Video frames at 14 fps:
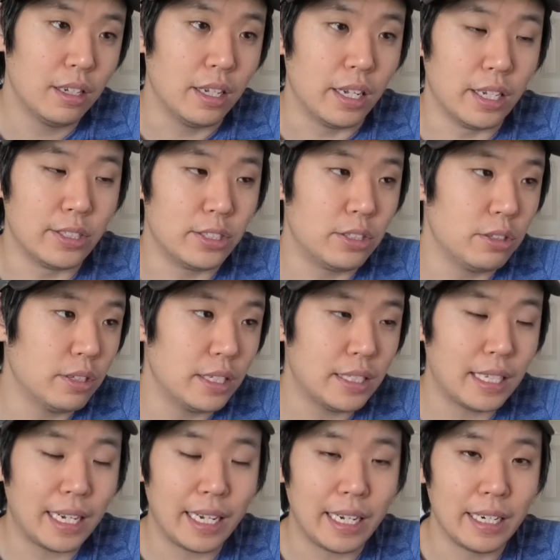as soon as
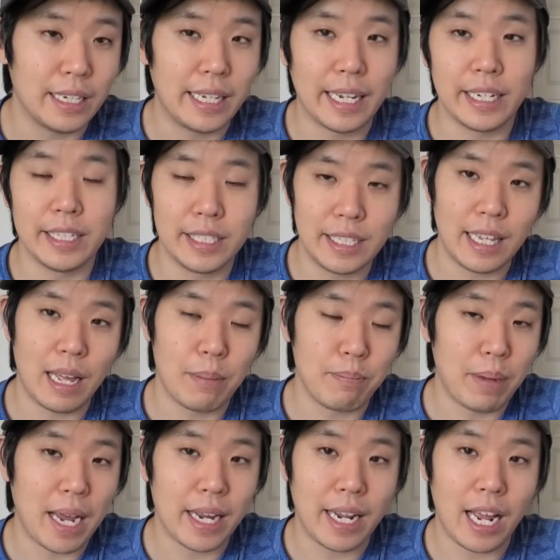I get into that
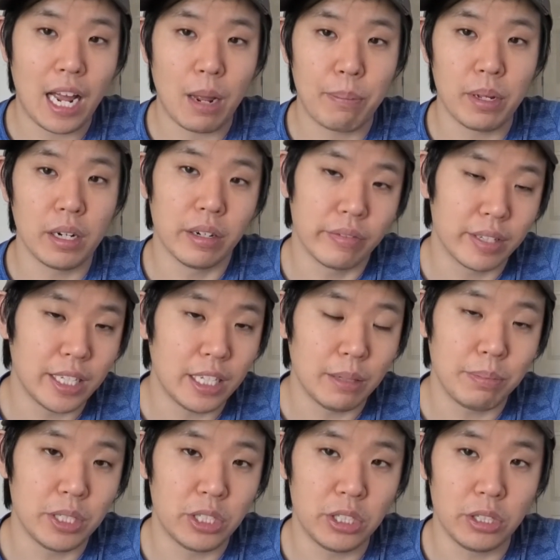bad habit of
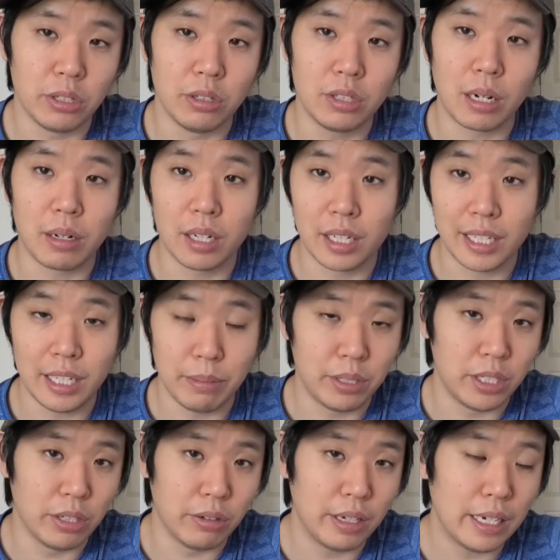keeping shoes, I'm gonna keep
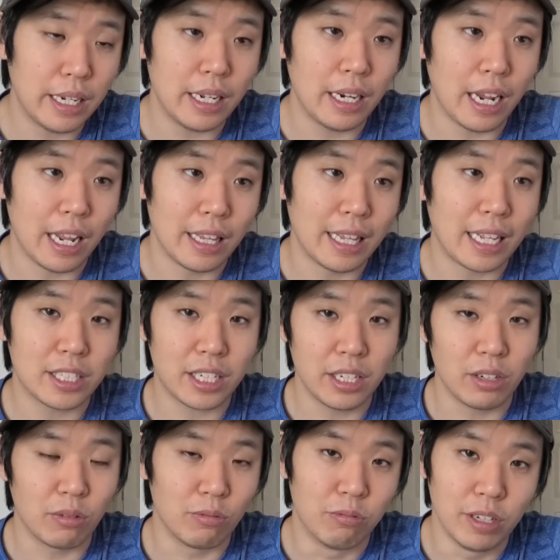doing it, and that's
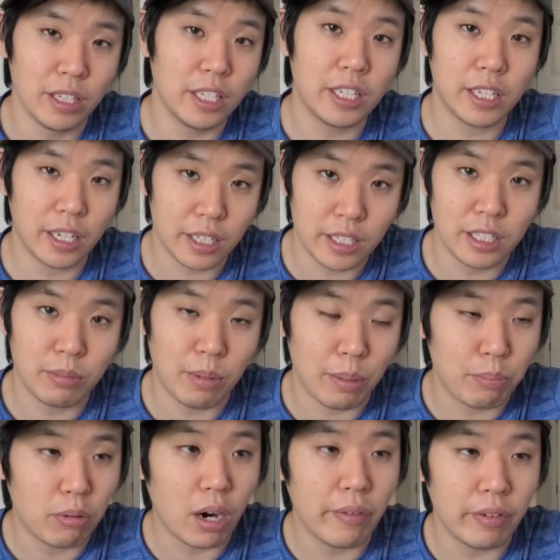gonna really cut into my
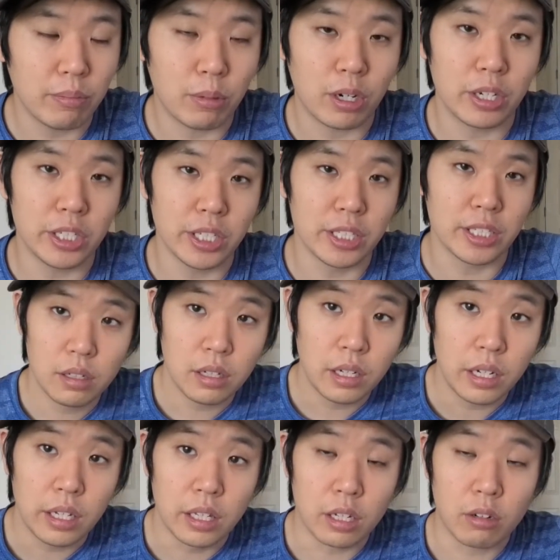profit margins.
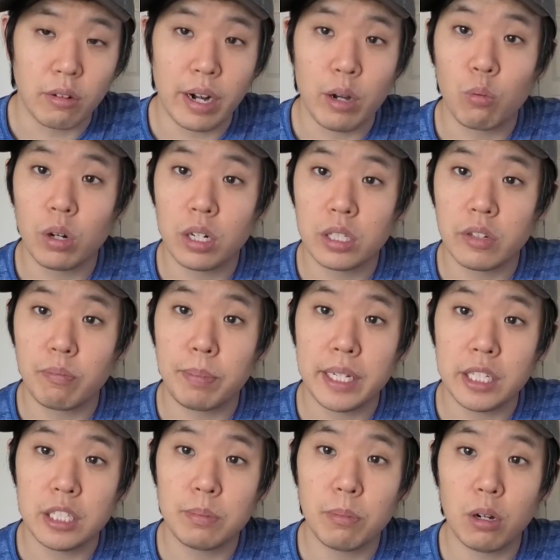The great words of
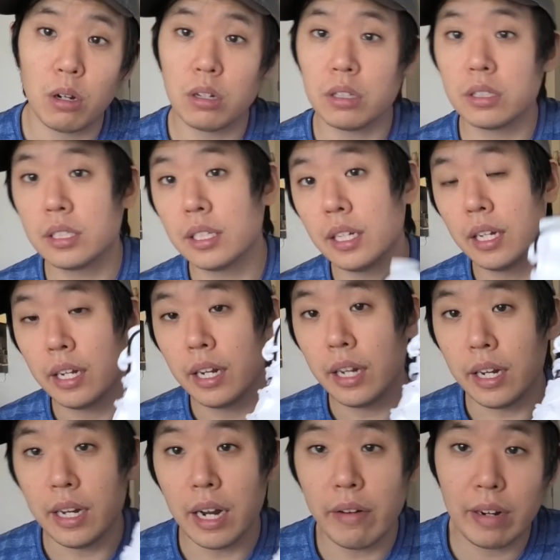Biggie Smalls,
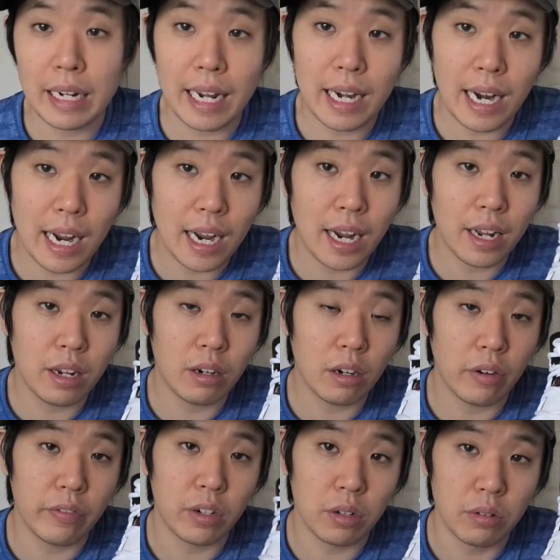never get high
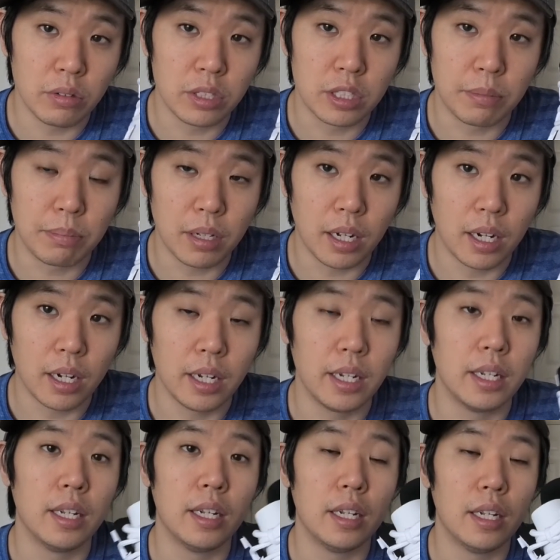off your own supply.
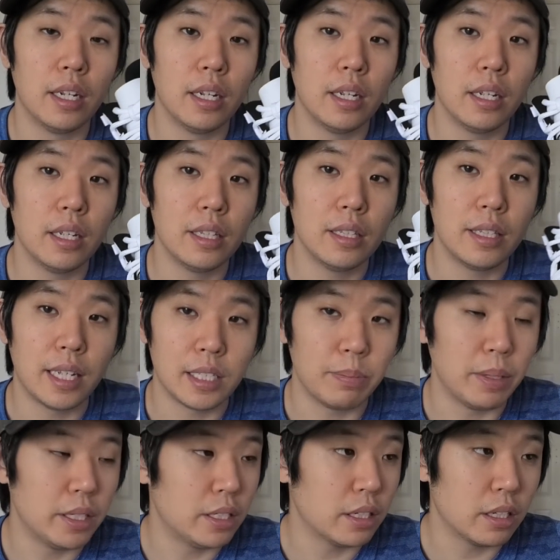That's
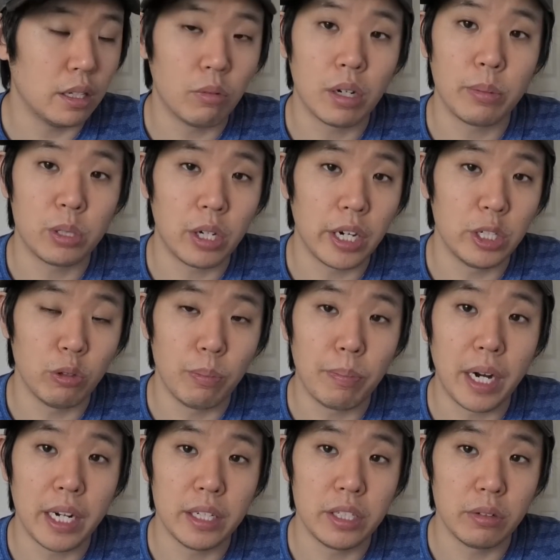basically what I'm trying to
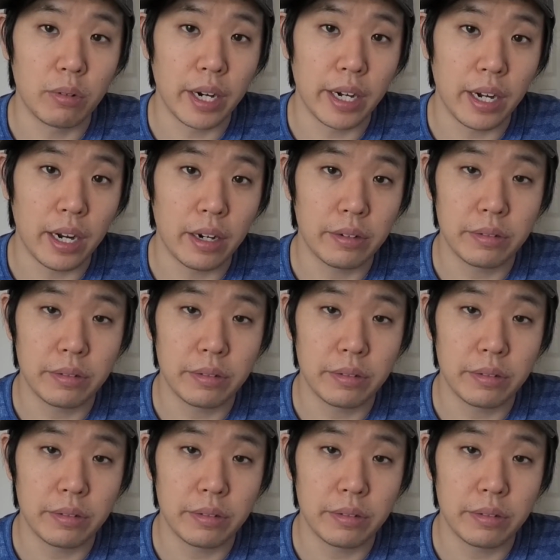abide to right now.